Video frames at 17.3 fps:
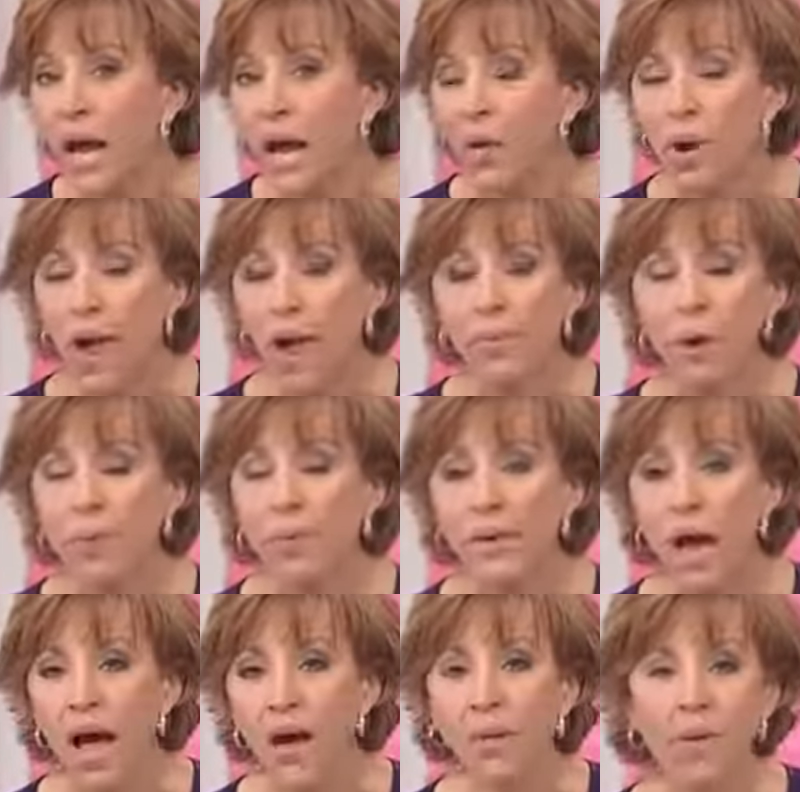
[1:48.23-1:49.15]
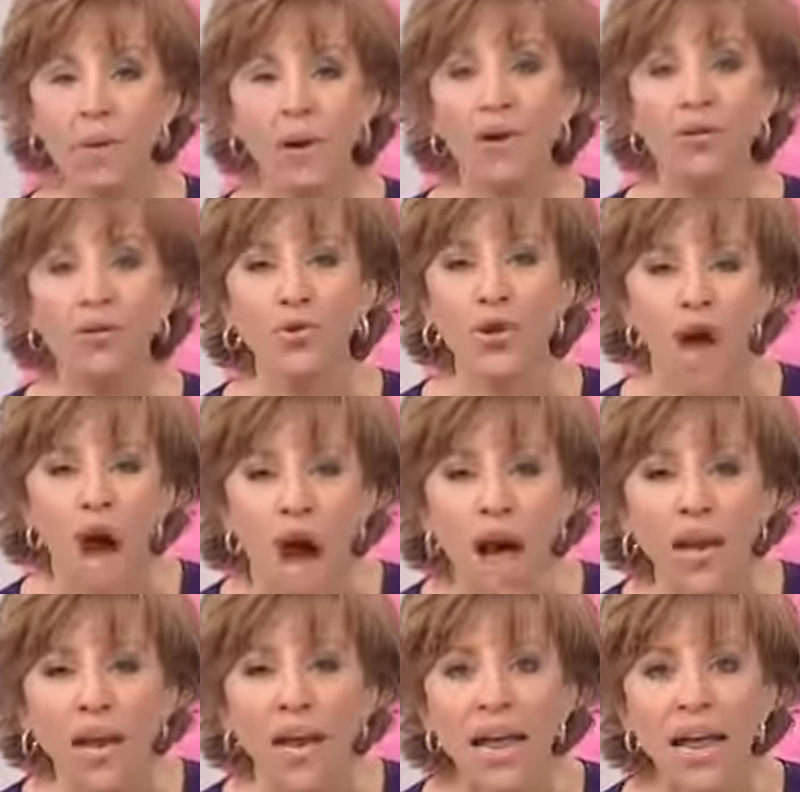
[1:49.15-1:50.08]
Okay, I rubbed it on and my wrinkles are
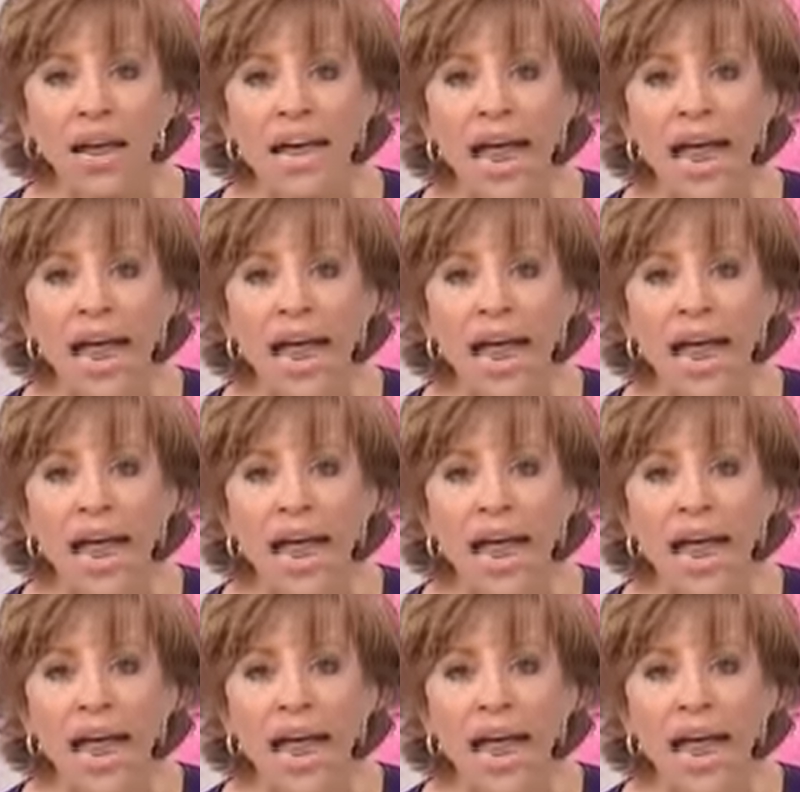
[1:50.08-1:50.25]
gone.